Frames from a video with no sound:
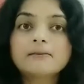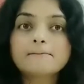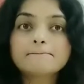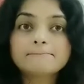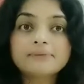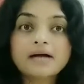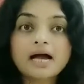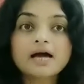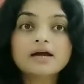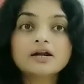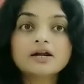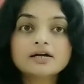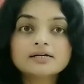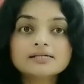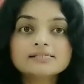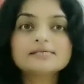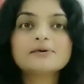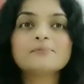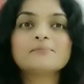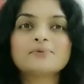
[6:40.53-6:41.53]

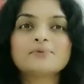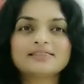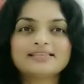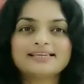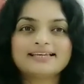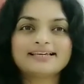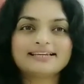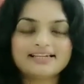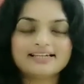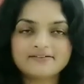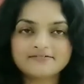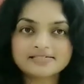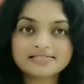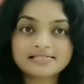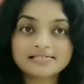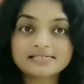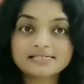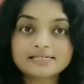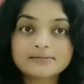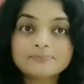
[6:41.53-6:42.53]
parasympathetic nervous
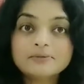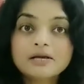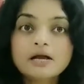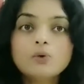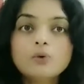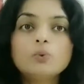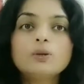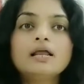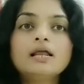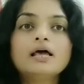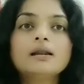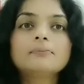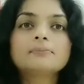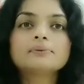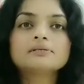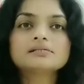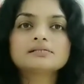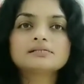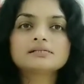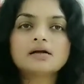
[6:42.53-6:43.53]
system will help
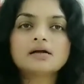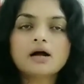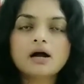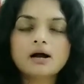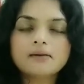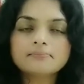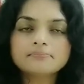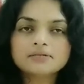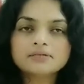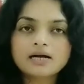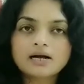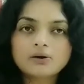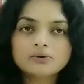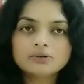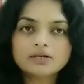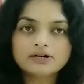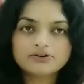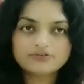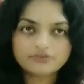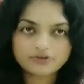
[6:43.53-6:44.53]
us calm
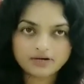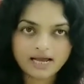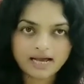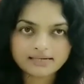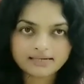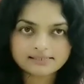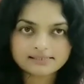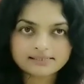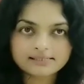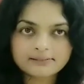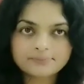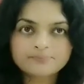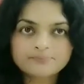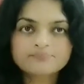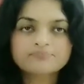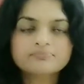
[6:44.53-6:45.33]
down and relax.